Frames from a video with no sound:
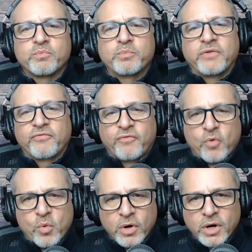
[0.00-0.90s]

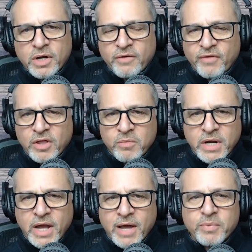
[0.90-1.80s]
before a development
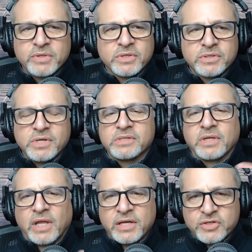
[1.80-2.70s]
happens that says,
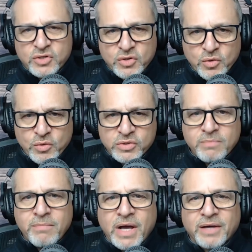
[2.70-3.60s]
let's do some
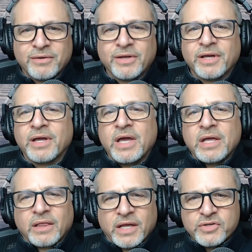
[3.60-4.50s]
modeling,
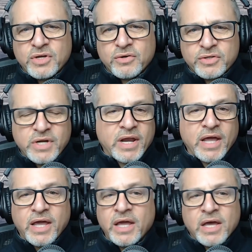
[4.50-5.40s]
let's understand,
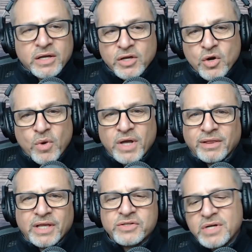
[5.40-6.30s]
hey, you know what,
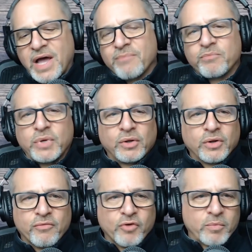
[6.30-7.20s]
let's not build
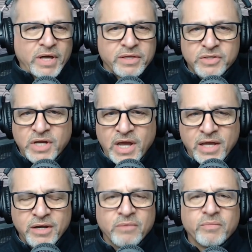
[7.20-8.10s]
over by this
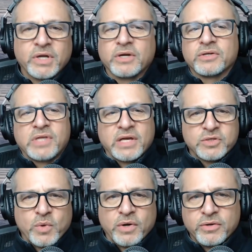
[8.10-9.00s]
canyon because that's
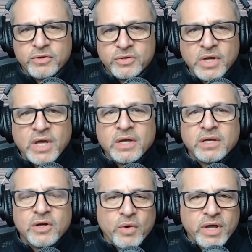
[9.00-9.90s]
where there's,
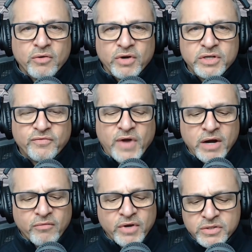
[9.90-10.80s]
increased fire
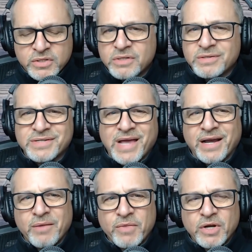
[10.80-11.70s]
risk. Does that
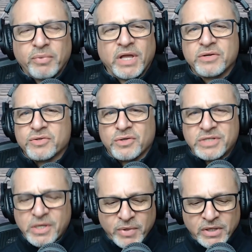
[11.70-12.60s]
come into play? Is there
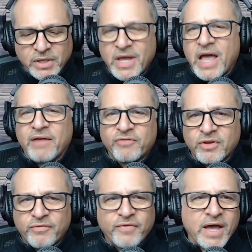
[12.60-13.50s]
typically after
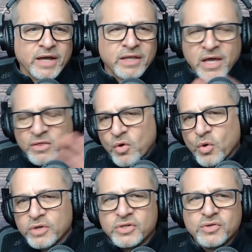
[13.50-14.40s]
the fact, the
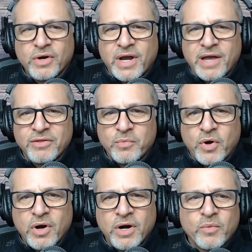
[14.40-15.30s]
horse is already out of the
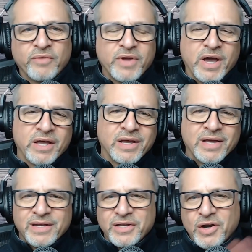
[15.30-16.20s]
barn, we've got,
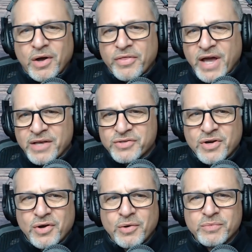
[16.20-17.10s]
1,000
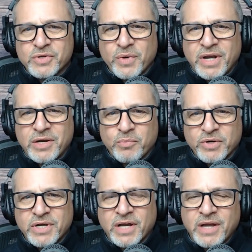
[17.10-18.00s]
homes that we need to
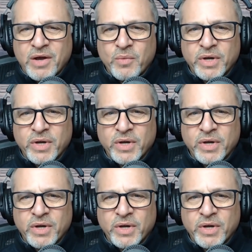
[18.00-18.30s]
protect, how are we